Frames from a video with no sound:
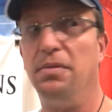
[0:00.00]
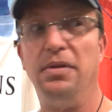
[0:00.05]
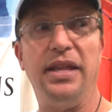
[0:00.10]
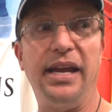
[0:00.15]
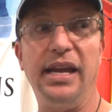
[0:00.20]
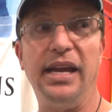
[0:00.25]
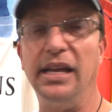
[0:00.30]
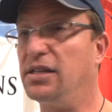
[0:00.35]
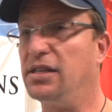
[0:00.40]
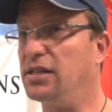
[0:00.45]

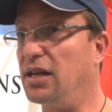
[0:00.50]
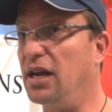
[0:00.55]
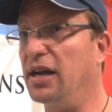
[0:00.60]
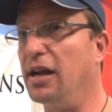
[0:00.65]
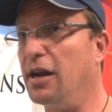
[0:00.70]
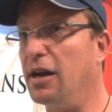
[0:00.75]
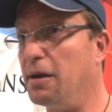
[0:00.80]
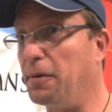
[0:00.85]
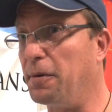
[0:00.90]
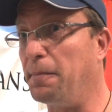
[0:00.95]
They get
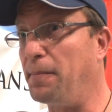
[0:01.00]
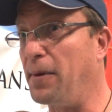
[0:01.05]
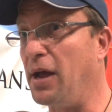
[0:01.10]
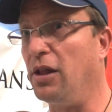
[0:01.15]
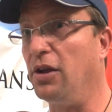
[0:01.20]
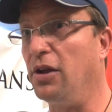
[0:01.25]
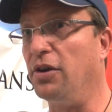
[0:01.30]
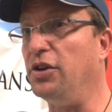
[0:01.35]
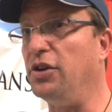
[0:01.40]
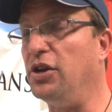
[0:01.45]
stuck in a
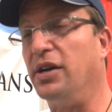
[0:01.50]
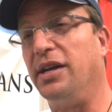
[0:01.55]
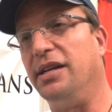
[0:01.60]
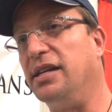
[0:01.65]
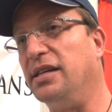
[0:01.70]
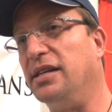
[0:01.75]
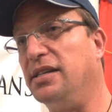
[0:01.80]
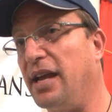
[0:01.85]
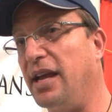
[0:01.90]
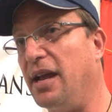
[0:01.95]
propeller, and you can
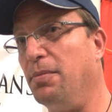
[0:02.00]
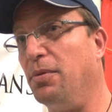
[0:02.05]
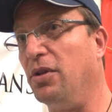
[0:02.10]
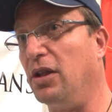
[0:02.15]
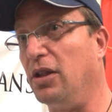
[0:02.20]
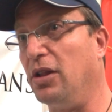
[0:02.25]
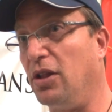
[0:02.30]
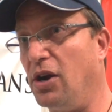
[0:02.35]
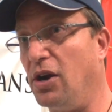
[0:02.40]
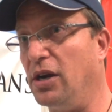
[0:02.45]

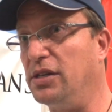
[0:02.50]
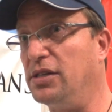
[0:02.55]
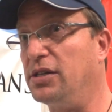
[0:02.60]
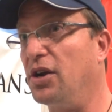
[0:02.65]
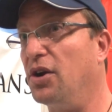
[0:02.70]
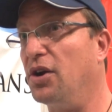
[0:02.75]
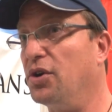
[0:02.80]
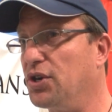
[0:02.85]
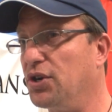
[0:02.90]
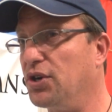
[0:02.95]
disable a
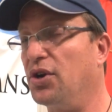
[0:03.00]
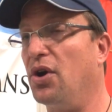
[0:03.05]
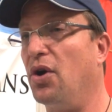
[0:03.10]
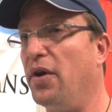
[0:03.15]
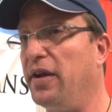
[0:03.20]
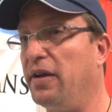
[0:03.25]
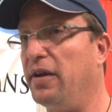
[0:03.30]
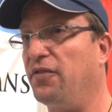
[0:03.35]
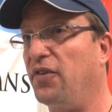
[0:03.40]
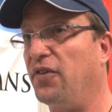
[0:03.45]
large ocean
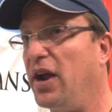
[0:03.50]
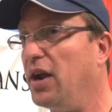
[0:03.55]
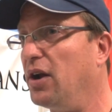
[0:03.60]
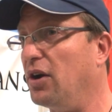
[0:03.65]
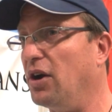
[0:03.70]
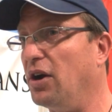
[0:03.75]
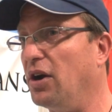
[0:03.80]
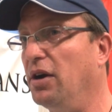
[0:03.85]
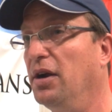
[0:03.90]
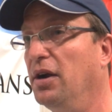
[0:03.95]
going
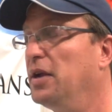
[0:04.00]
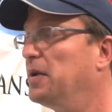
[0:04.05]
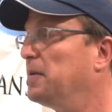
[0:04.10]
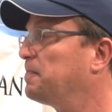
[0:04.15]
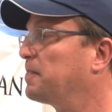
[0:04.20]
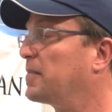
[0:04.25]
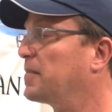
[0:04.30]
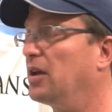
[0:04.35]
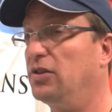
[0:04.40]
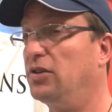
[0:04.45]
freighter
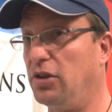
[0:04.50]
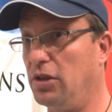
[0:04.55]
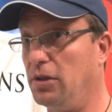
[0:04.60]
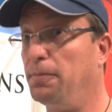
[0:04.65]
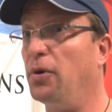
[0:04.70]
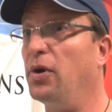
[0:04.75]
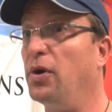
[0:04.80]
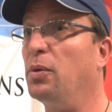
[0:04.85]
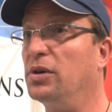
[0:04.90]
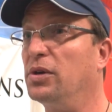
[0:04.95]
to
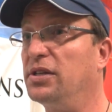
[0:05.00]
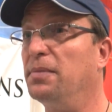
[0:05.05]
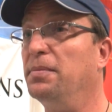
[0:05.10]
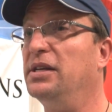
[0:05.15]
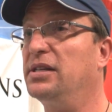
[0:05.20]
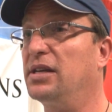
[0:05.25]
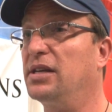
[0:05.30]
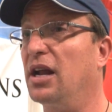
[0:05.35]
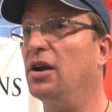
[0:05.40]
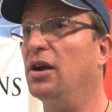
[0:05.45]
the point where
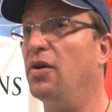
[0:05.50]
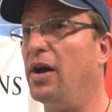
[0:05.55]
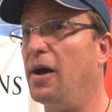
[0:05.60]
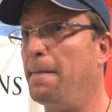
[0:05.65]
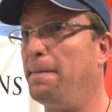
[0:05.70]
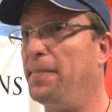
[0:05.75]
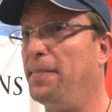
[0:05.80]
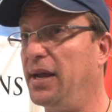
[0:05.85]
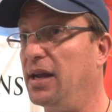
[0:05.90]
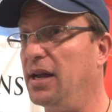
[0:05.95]
somebody's got to go
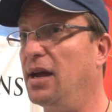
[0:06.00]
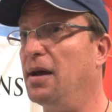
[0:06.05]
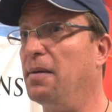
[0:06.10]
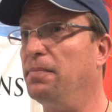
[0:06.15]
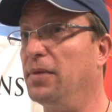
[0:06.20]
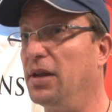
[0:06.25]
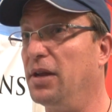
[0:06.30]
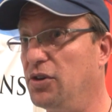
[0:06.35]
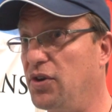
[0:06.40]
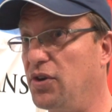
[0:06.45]
out and pick it up
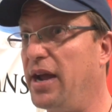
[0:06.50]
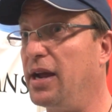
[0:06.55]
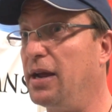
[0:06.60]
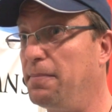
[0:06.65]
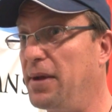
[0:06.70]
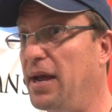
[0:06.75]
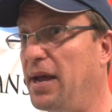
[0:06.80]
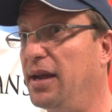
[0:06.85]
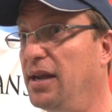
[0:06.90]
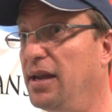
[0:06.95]
and drag
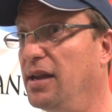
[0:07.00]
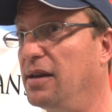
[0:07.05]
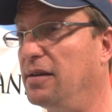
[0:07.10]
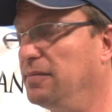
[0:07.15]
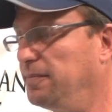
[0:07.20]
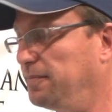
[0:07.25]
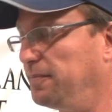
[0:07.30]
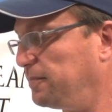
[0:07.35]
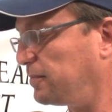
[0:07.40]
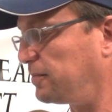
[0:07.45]
it back in.